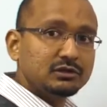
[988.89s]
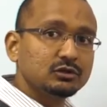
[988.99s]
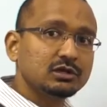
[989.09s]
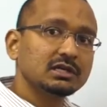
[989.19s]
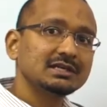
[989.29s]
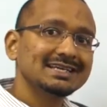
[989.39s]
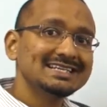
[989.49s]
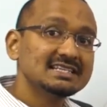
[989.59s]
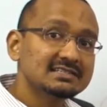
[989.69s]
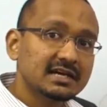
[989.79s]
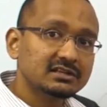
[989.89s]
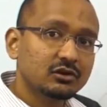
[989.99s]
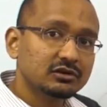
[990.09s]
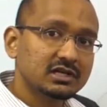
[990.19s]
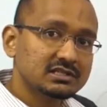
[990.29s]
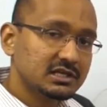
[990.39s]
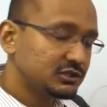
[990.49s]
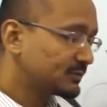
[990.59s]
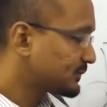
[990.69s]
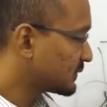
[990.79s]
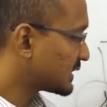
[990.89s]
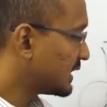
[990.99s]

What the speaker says: look inside the organization